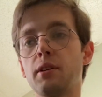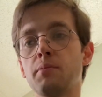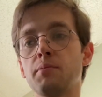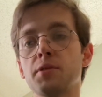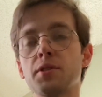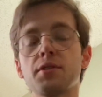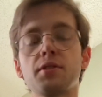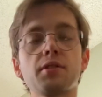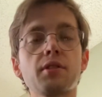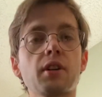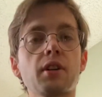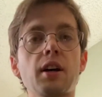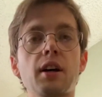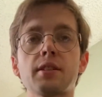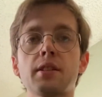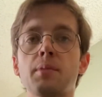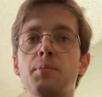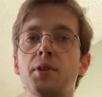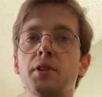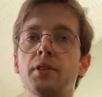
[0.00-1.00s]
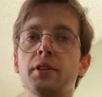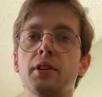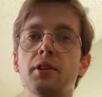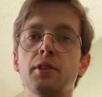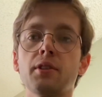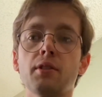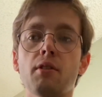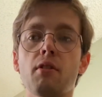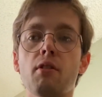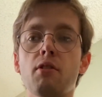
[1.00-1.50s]
This is a concept you'll
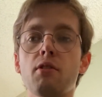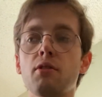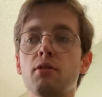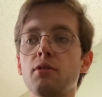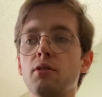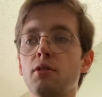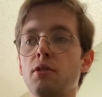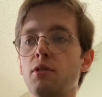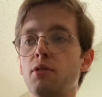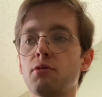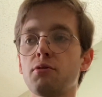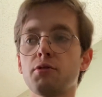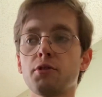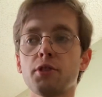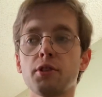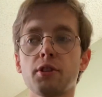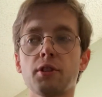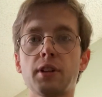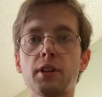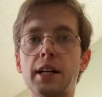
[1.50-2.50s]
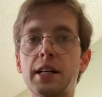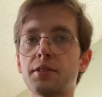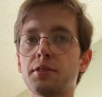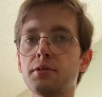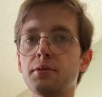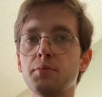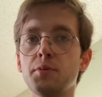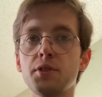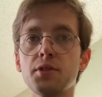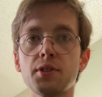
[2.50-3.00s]
hear all over
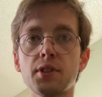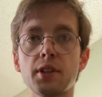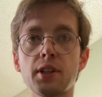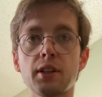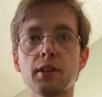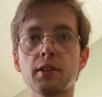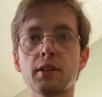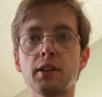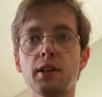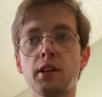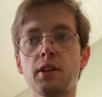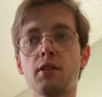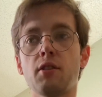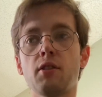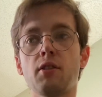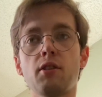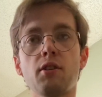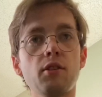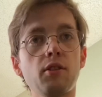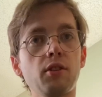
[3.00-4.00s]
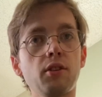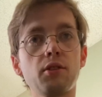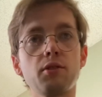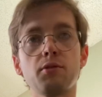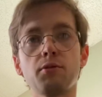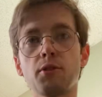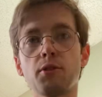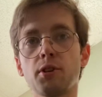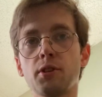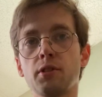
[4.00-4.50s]
classical music and all
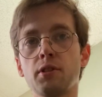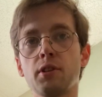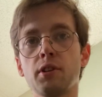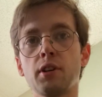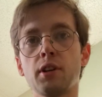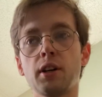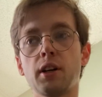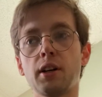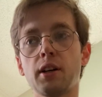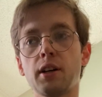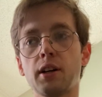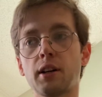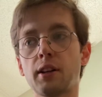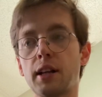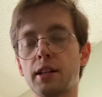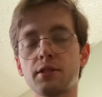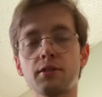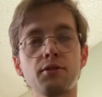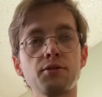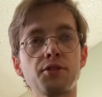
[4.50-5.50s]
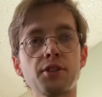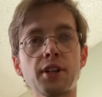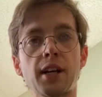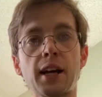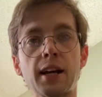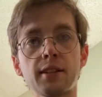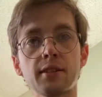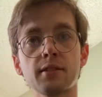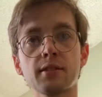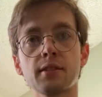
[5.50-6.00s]
over classical
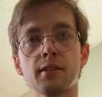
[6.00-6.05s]
jazz.